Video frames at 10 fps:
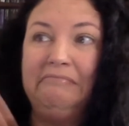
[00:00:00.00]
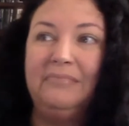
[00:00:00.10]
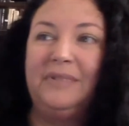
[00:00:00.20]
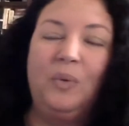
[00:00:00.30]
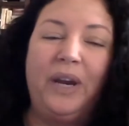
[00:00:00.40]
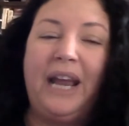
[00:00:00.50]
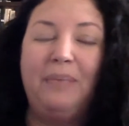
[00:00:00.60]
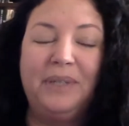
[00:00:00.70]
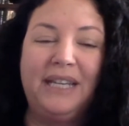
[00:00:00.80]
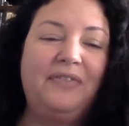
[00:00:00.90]
what
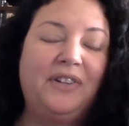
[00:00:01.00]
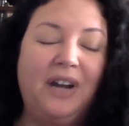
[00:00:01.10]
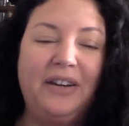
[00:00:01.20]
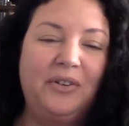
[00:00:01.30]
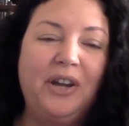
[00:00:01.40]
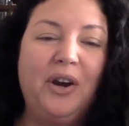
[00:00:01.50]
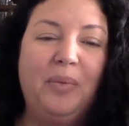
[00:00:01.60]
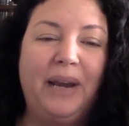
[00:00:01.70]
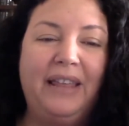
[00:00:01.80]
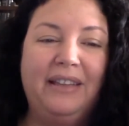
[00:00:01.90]
happens after, I don't know.
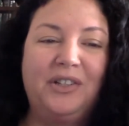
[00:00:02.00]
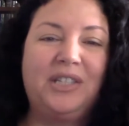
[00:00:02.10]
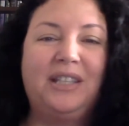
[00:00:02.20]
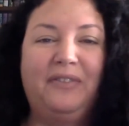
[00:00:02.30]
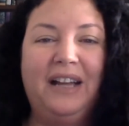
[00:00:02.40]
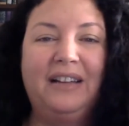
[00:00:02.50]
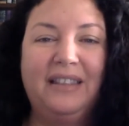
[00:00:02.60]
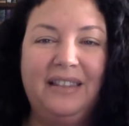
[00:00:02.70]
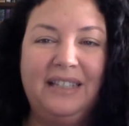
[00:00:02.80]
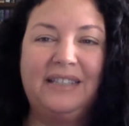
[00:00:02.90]
But I think just the fact
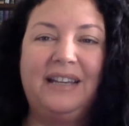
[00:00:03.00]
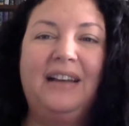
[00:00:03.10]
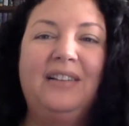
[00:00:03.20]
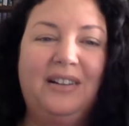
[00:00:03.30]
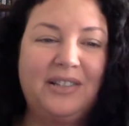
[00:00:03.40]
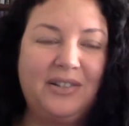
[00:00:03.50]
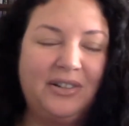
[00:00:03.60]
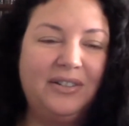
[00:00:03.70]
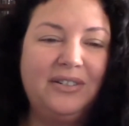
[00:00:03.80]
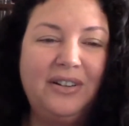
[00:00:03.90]
that these dialogues
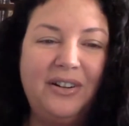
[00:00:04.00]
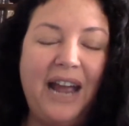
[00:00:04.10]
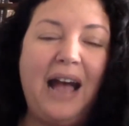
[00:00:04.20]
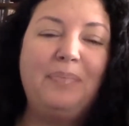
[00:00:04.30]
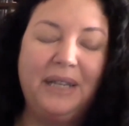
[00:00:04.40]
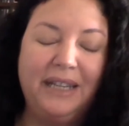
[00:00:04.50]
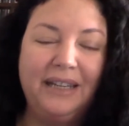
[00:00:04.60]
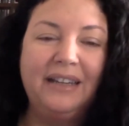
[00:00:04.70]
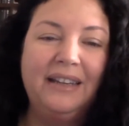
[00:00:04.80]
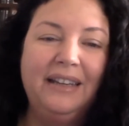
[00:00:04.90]
are
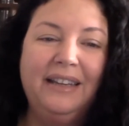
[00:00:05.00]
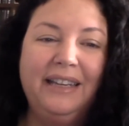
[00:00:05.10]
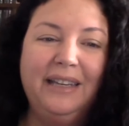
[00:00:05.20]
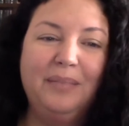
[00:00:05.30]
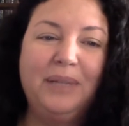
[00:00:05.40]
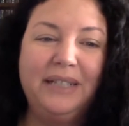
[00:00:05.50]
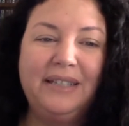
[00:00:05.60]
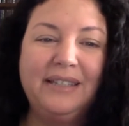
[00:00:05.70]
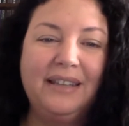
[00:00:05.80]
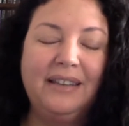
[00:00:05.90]
happening in
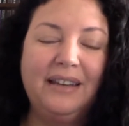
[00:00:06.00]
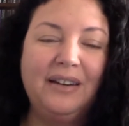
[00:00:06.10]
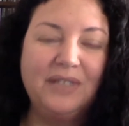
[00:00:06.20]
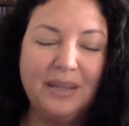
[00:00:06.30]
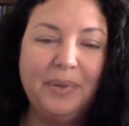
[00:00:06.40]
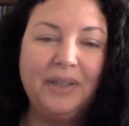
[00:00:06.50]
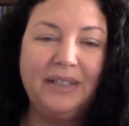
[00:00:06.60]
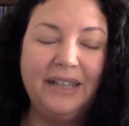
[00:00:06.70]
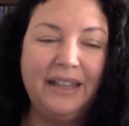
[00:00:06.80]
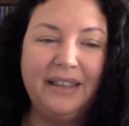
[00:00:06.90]
places that they don't
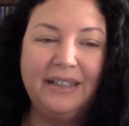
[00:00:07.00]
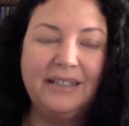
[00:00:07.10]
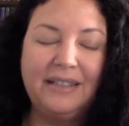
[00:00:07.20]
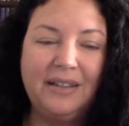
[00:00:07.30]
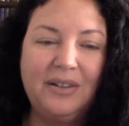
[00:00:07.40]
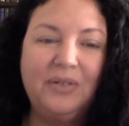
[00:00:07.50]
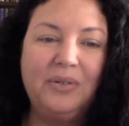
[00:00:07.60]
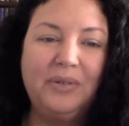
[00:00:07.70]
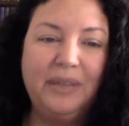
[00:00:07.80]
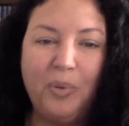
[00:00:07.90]
typically, I think it's
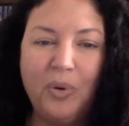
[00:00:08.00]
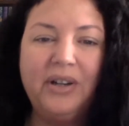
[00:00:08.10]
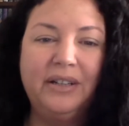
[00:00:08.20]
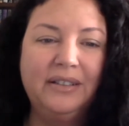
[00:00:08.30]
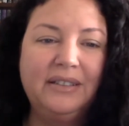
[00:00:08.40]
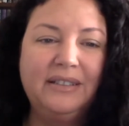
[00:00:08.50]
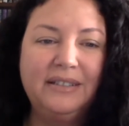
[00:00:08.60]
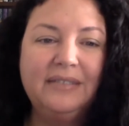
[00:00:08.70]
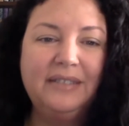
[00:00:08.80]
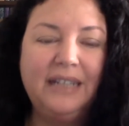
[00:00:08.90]
so important.
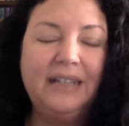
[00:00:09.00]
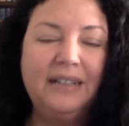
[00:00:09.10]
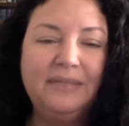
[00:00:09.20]
Yeah.